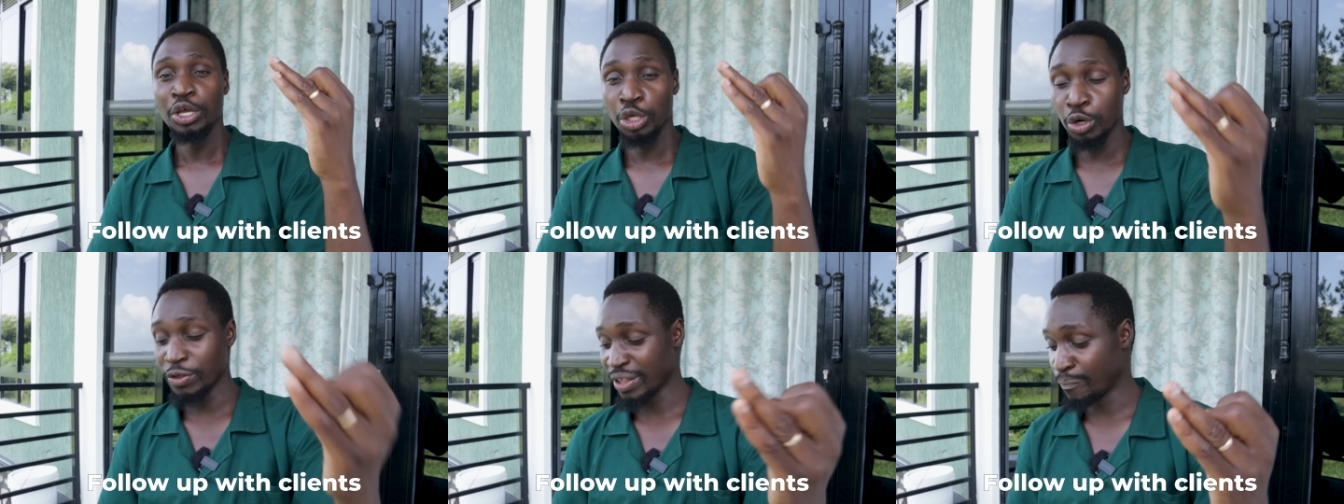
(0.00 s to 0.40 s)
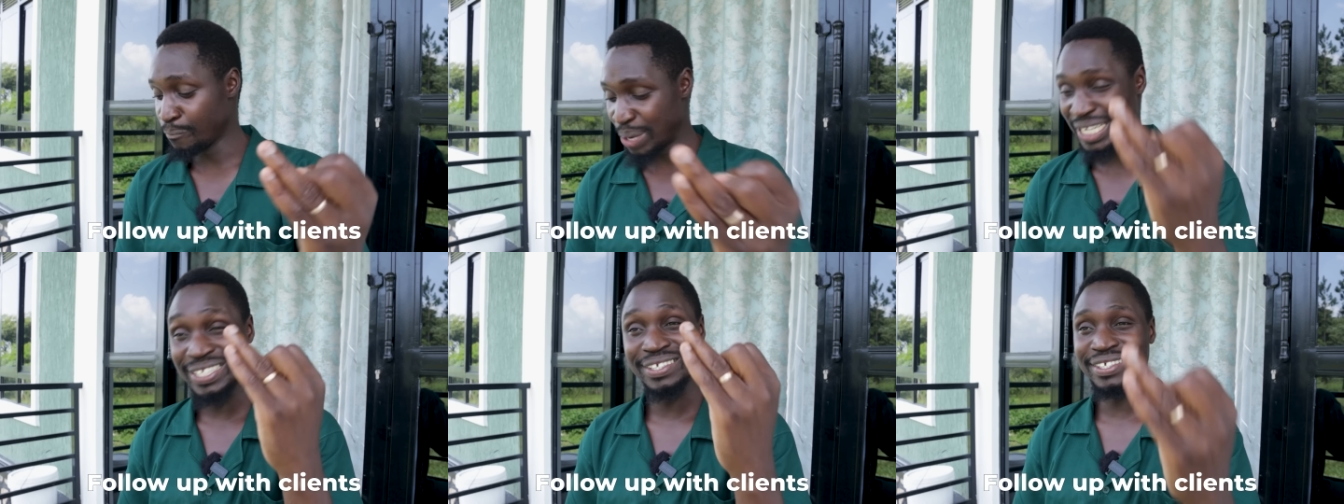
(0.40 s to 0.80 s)
you know, the
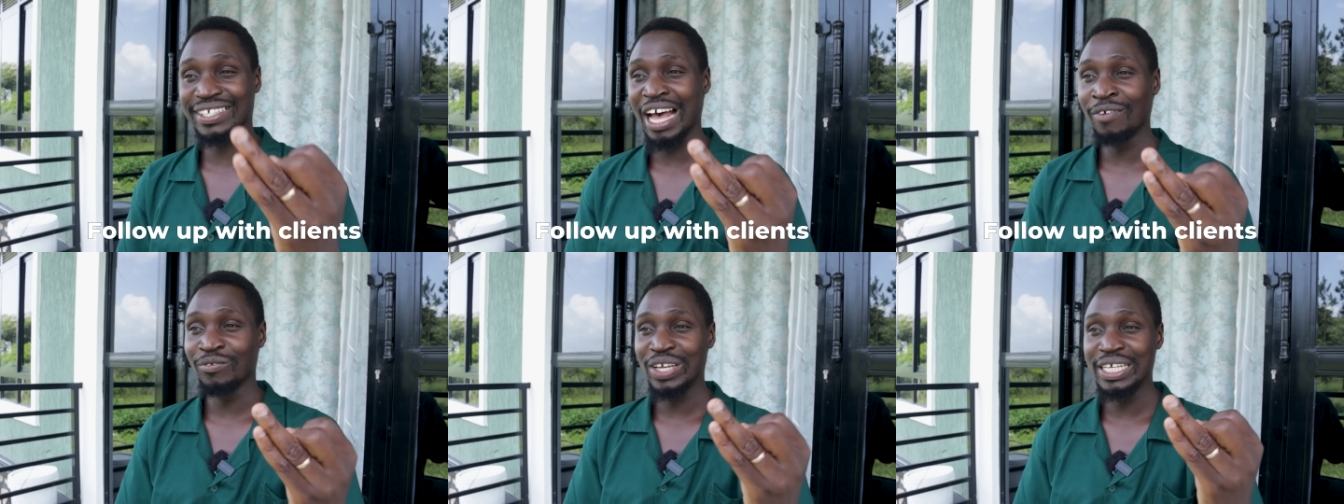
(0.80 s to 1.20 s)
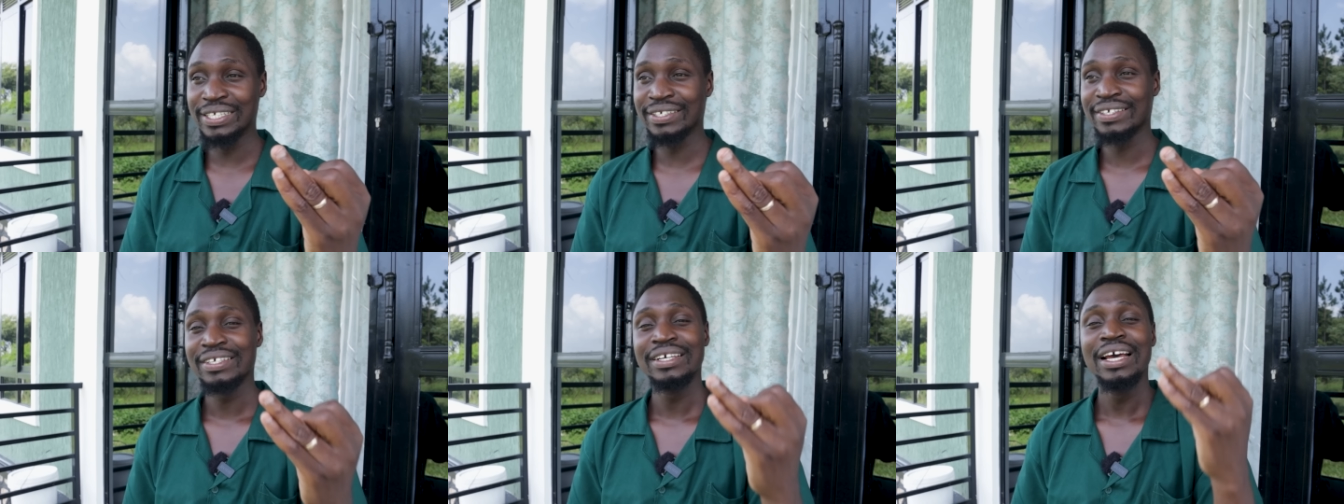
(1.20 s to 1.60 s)
best
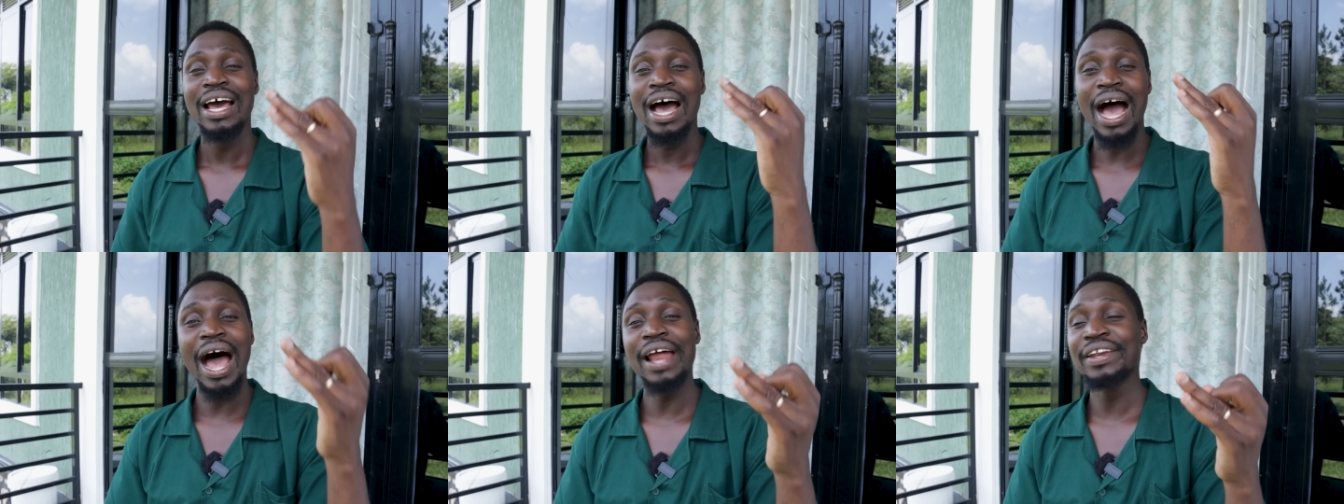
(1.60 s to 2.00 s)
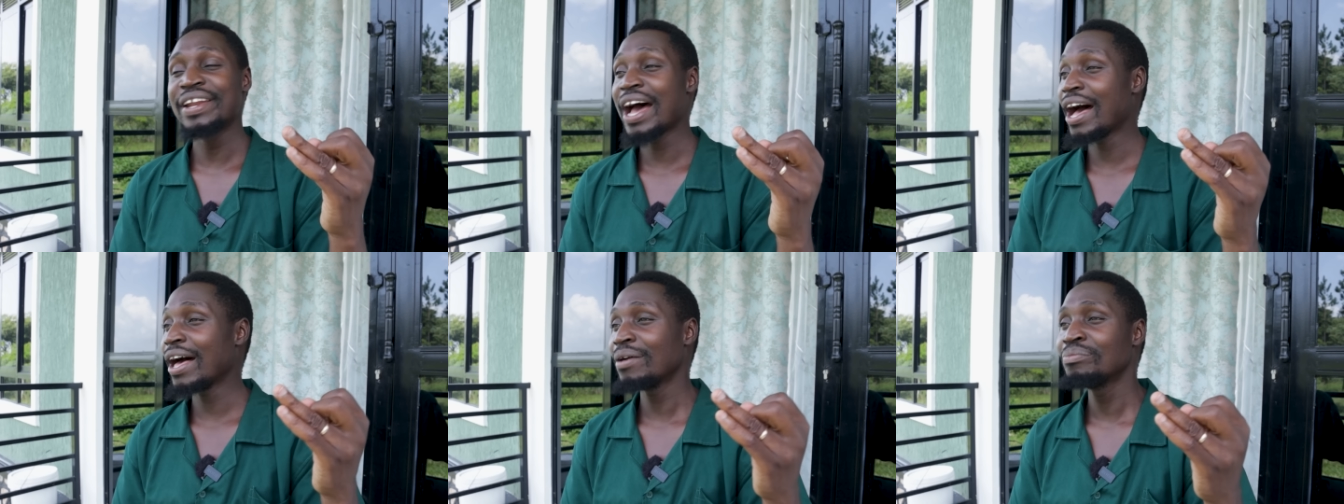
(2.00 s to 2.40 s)
service,
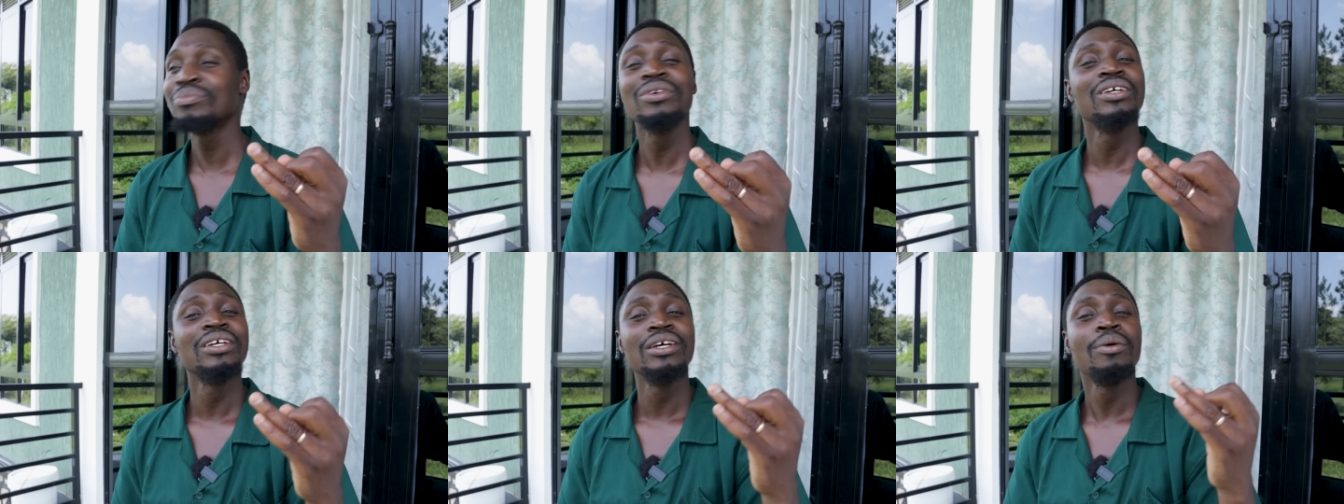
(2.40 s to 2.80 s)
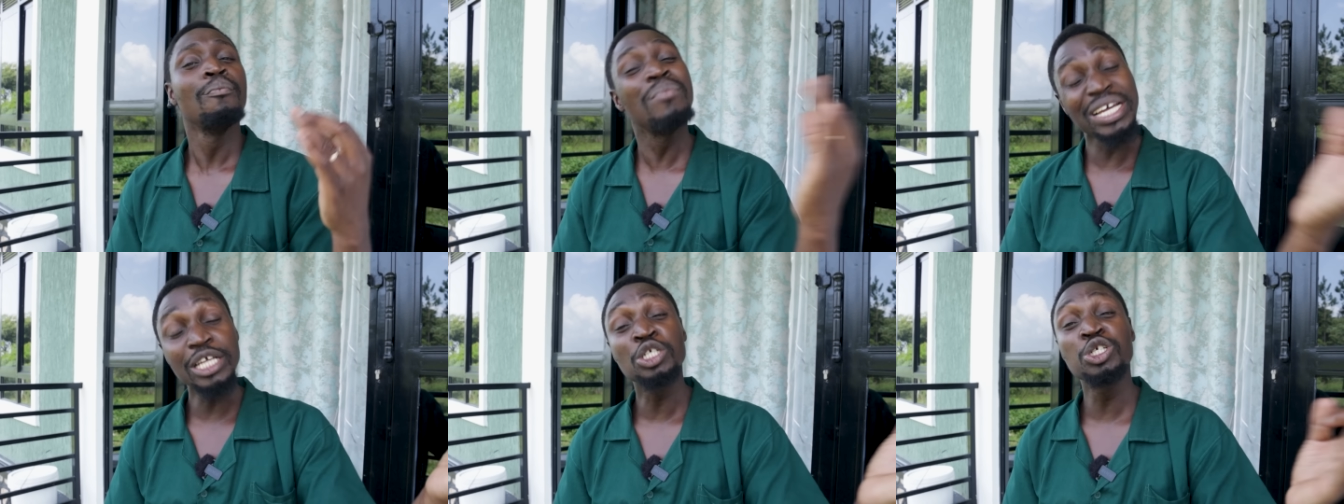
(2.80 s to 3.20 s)
and
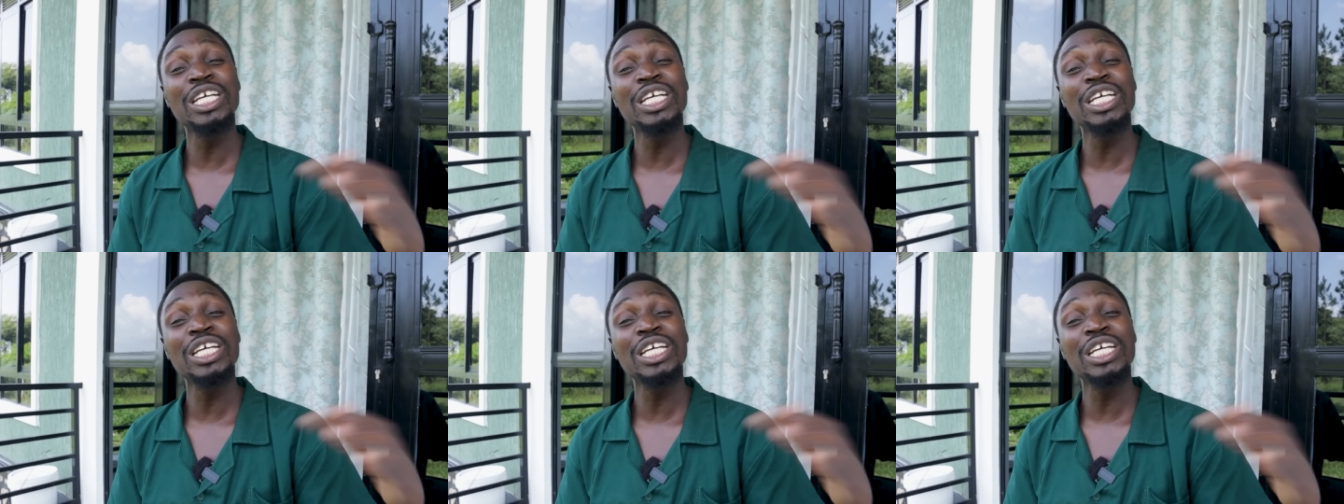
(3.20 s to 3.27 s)
making